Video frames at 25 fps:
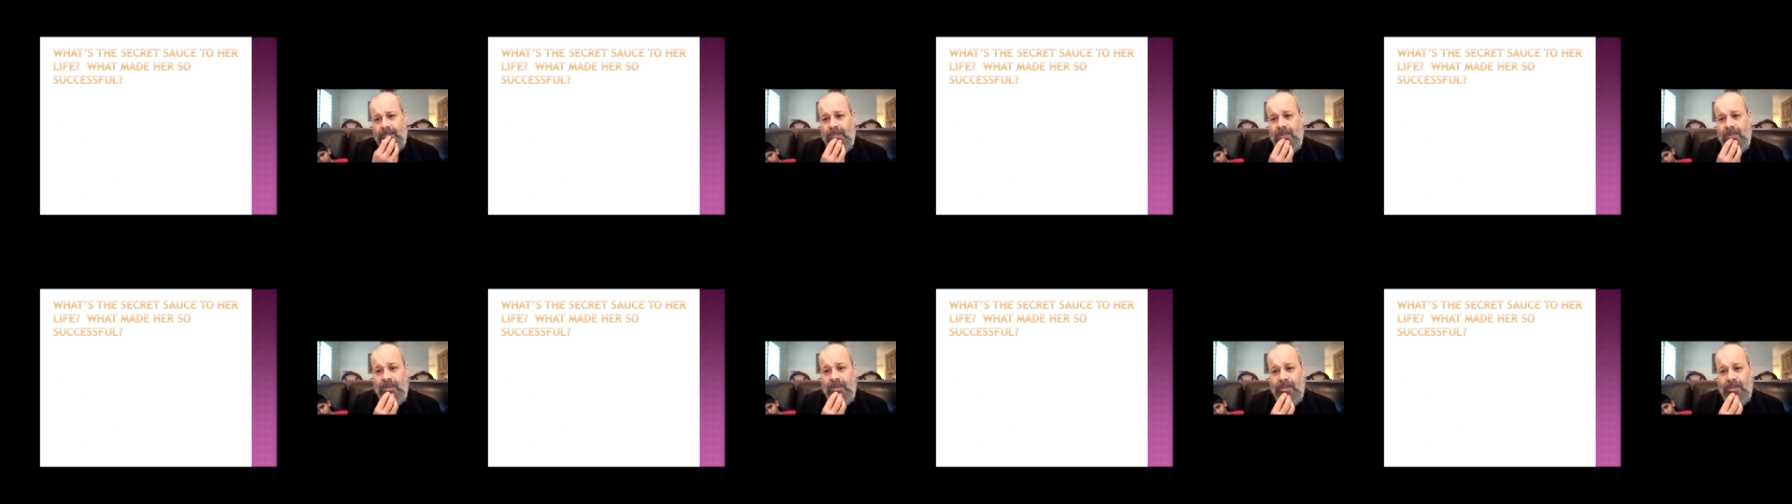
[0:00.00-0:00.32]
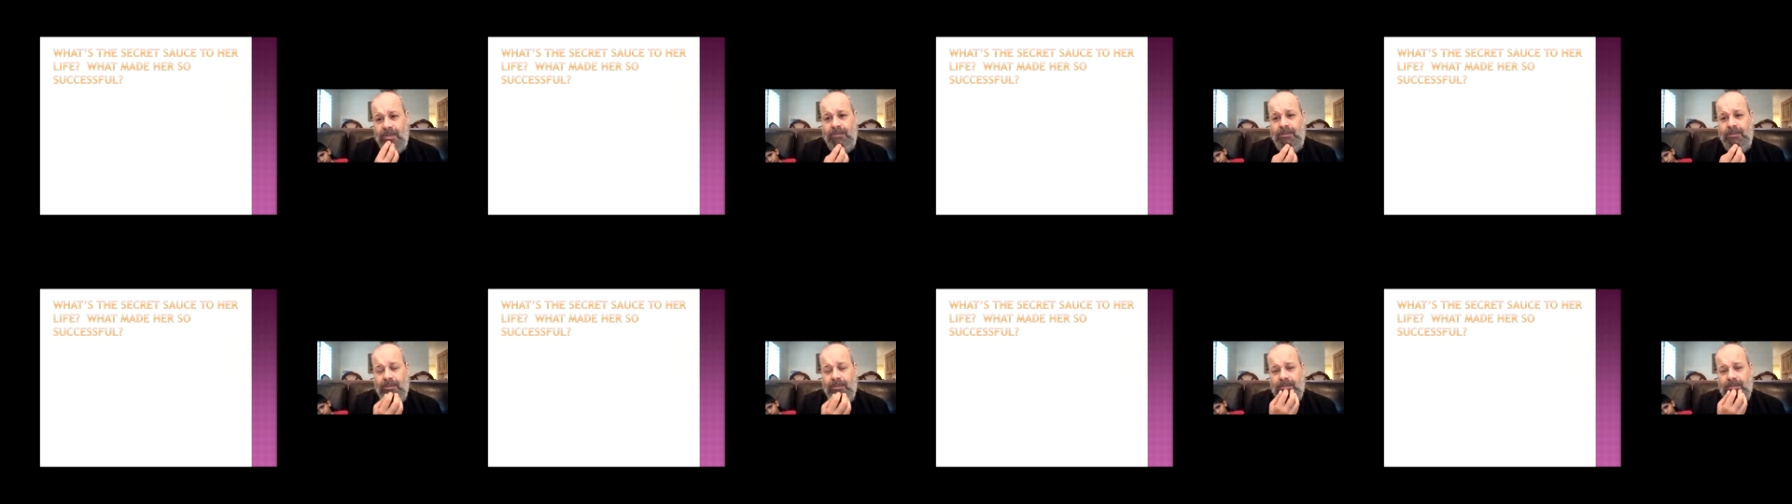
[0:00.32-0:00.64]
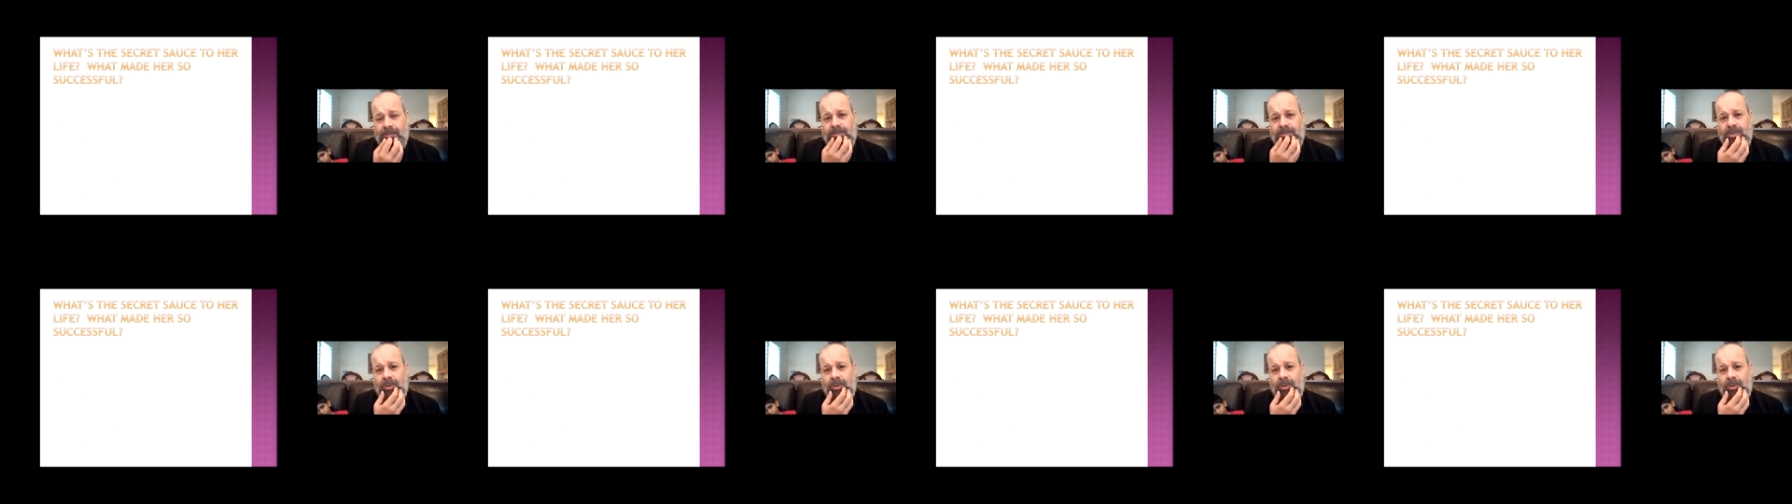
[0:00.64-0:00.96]
beautiful
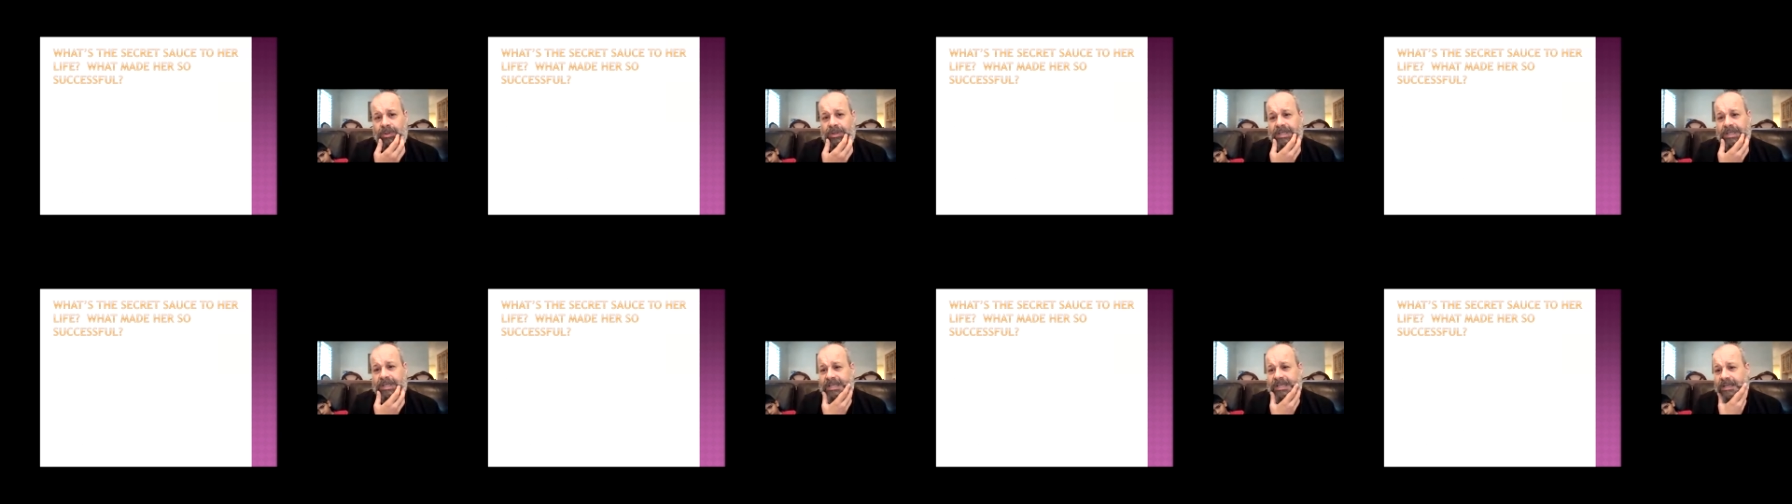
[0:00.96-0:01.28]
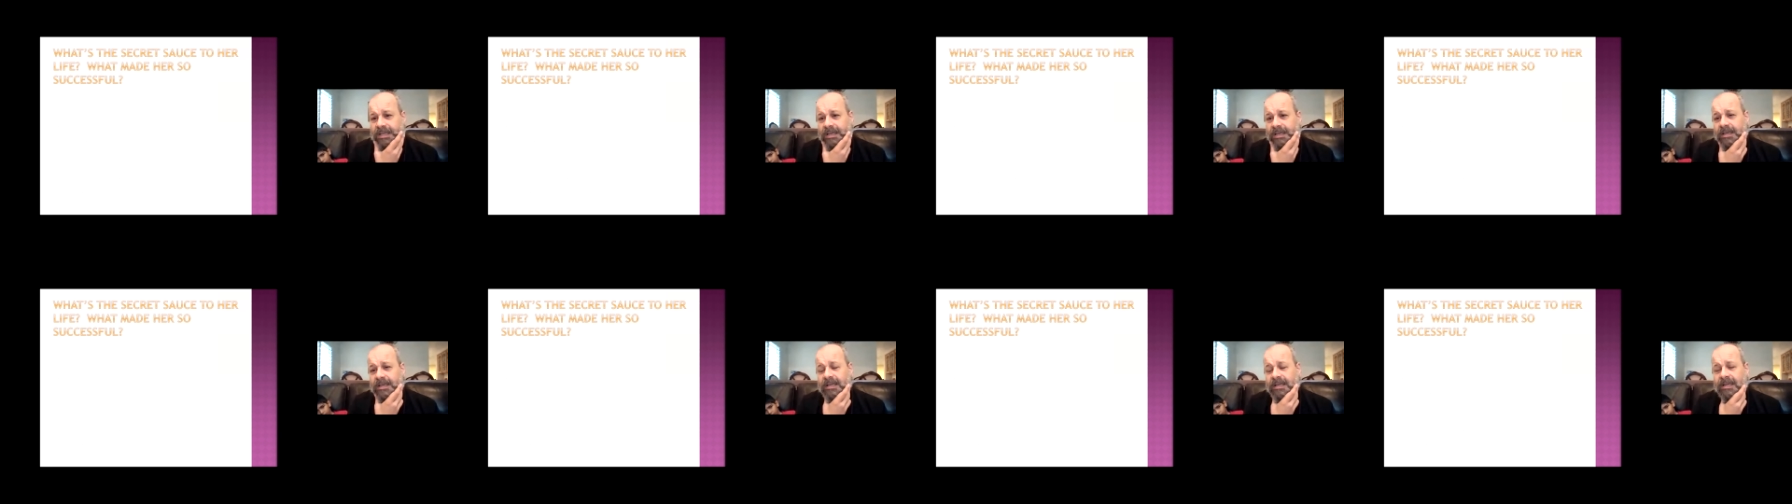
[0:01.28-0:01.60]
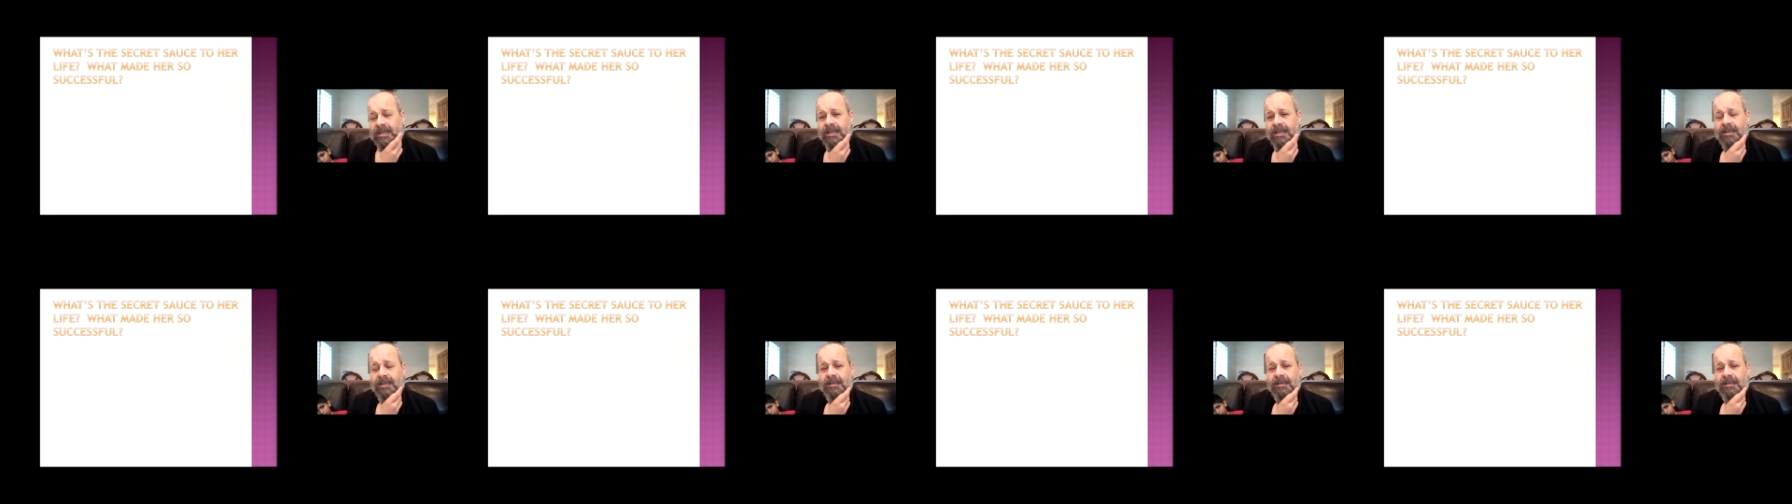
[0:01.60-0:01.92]
story
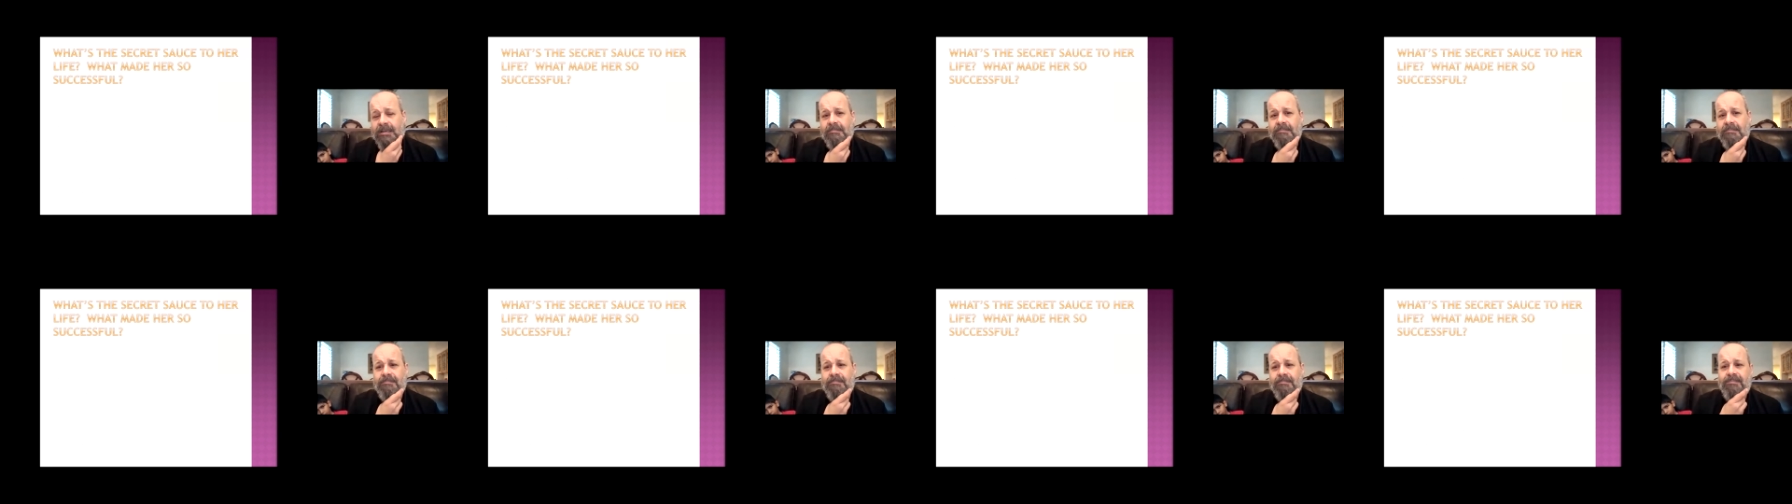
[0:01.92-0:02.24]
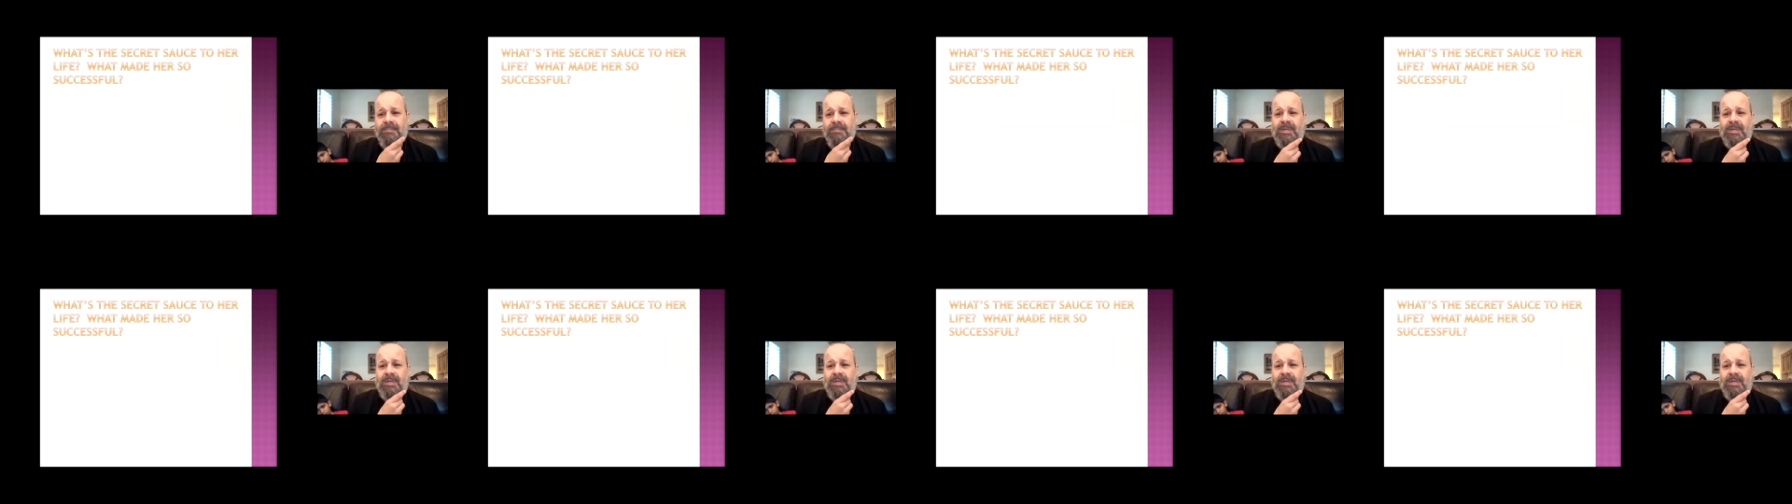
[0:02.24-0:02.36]
um,